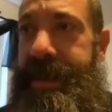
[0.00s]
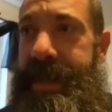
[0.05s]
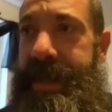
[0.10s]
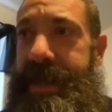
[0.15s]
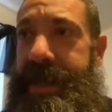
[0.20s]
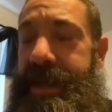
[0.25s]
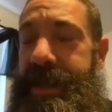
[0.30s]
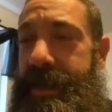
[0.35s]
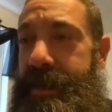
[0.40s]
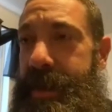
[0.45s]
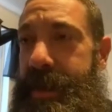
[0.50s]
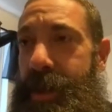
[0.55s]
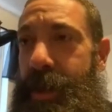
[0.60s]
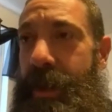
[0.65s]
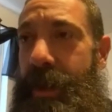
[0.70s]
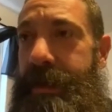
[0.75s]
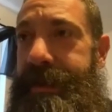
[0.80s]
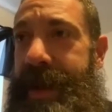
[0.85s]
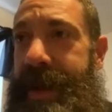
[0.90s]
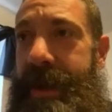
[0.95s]
They said it was going to be
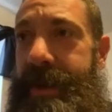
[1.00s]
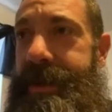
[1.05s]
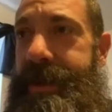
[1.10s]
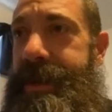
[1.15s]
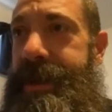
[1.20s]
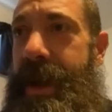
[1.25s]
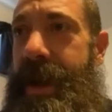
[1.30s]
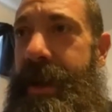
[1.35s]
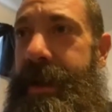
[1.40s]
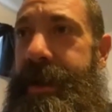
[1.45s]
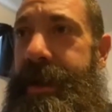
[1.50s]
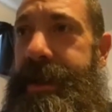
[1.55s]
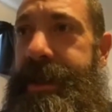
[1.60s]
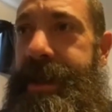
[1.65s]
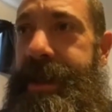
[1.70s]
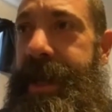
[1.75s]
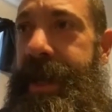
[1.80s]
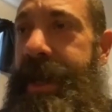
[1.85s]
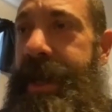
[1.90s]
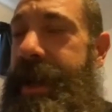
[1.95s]
$12,000,
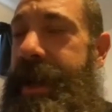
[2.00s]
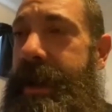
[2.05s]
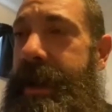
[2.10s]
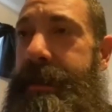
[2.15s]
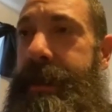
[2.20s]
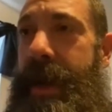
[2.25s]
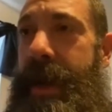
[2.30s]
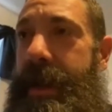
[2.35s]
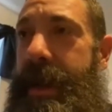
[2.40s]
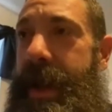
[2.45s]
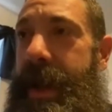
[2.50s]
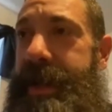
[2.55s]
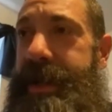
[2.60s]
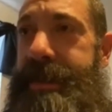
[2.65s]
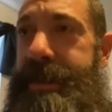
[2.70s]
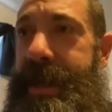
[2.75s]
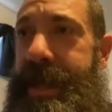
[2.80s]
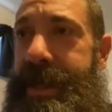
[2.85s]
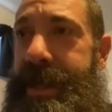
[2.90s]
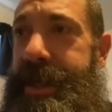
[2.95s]
and I about
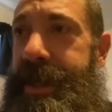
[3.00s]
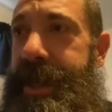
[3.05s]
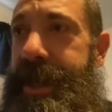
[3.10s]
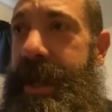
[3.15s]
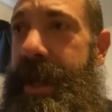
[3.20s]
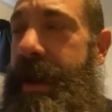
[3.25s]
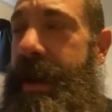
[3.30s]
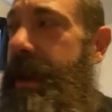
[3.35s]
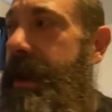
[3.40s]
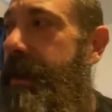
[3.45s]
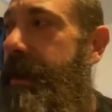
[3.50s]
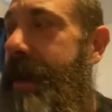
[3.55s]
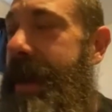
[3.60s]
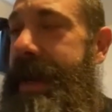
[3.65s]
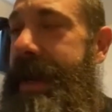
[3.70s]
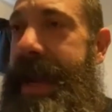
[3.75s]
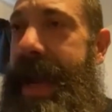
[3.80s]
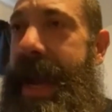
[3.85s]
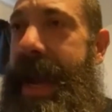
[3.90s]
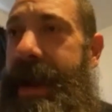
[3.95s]
lost my shit. My
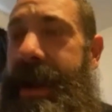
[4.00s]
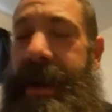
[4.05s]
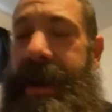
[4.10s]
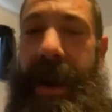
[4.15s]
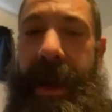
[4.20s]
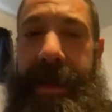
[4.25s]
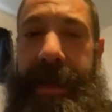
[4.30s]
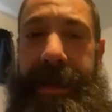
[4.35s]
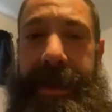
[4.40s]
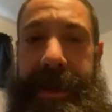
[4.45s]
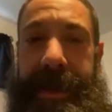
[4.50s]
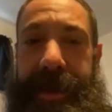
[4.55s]
dad had gone through a